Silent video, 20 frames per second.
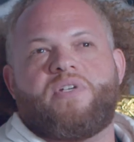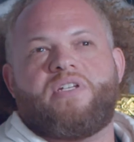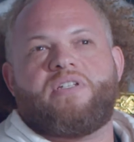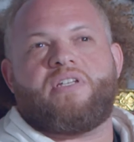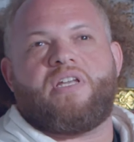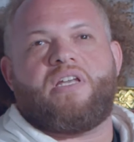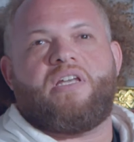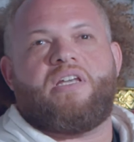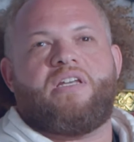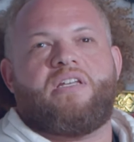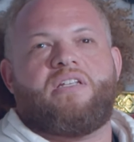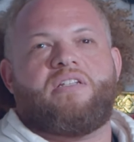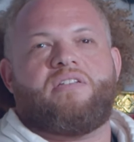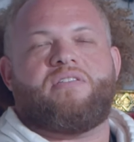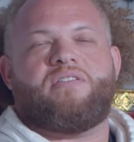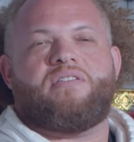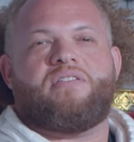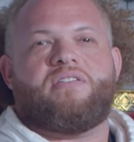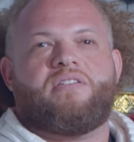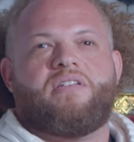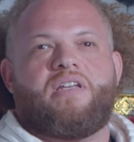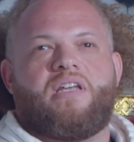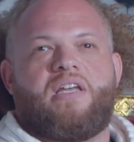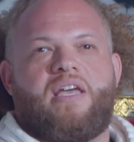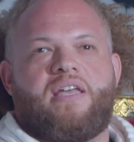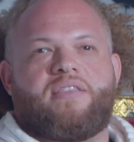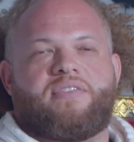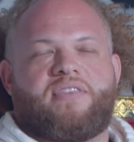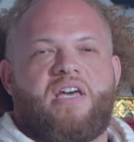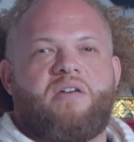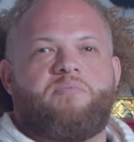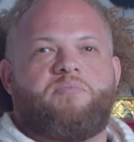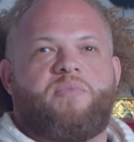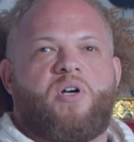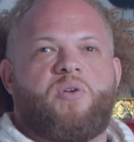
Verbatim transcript: When and at that